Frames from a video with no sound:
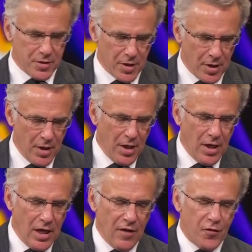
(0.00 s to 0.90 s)
to you.
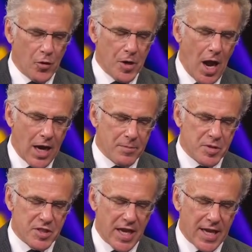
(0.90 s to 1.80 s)
If you're not
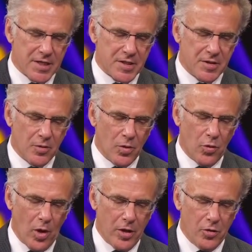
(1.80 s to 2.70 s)
obsessed with
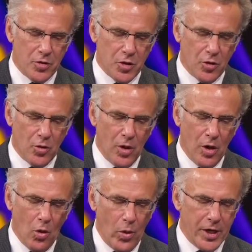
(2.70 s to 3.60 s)
what you do,
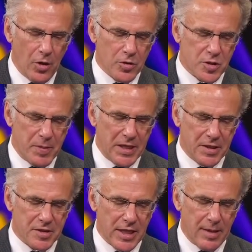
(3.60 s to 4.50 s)
we don't speak the
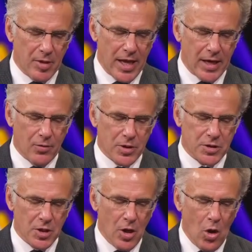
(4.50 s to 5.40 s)
same
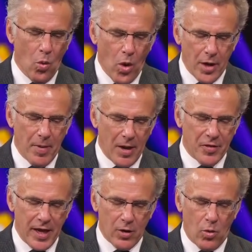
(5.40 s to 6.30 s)
language. What about
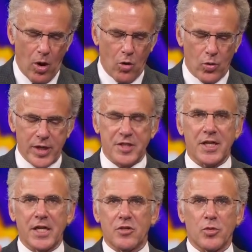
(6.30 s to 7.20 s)
that quote resonates